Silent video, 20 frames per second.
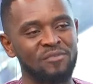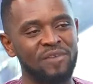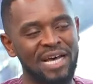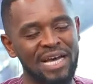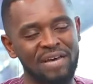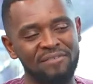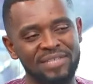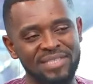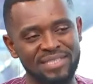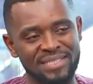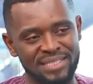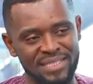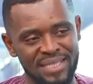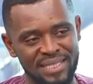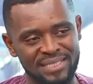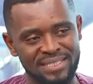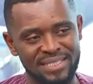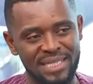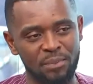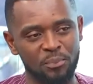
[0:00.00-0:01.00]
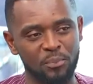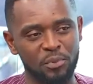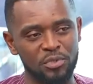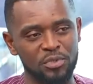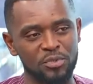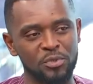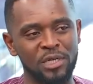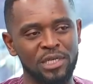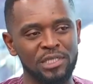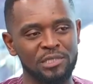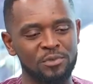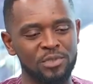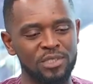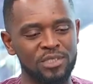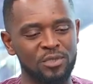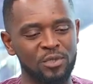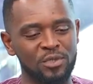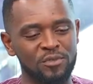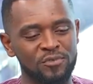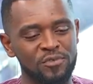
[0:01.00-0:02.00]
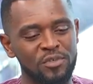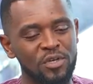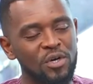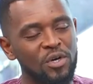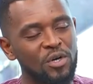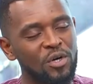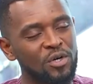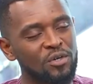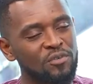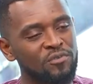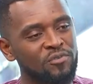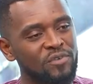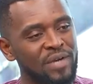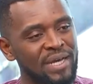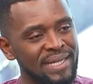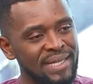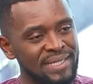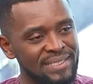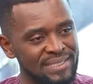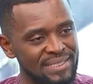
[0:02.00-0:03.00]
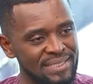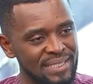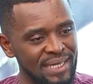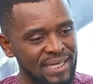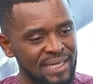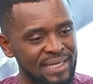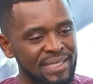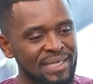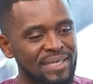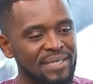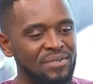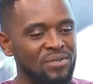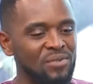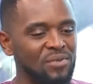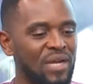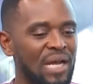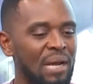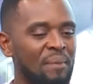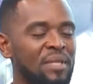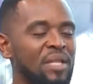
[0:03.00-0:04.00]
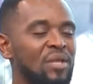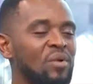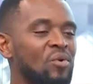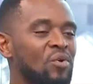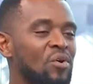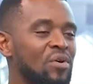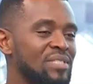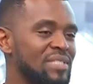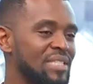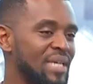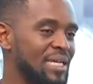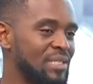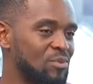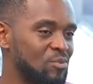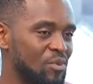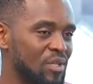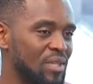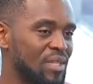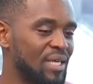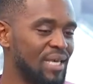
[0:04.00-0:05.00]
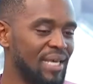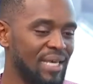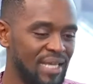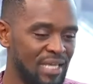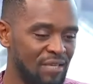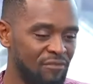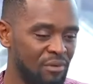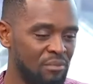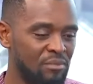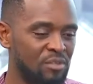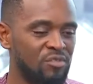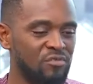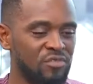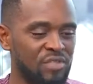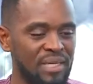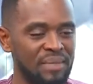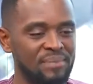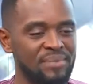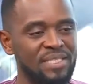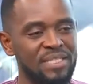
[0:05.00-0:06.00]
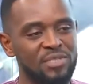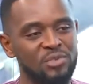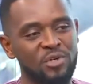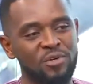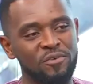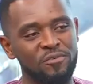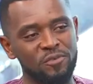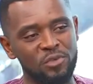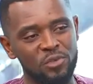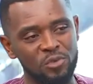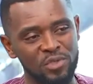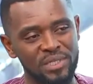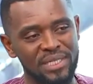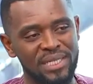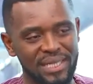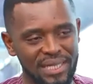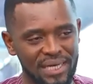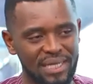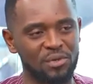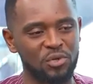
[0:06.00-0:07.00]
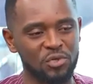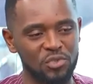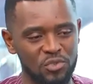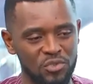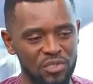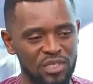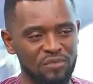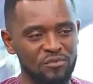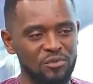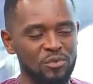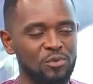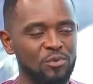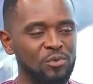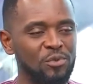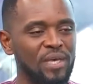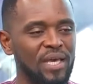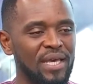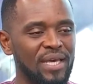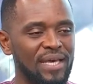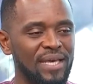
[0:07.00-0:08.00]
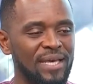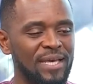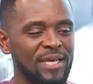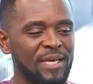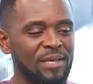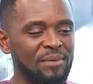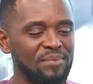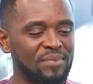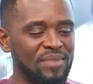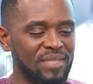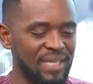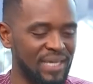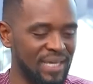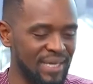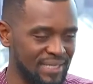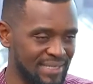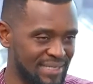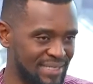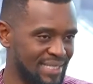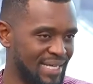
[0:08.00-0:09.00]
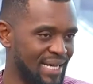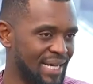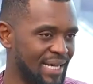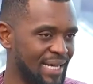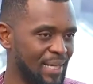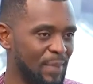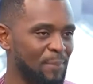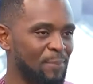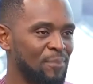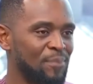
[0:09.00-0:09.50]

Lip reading: of having sex that puts you at risk of an STI. Coming in contact with any form of sexual fluid can also give you the STI.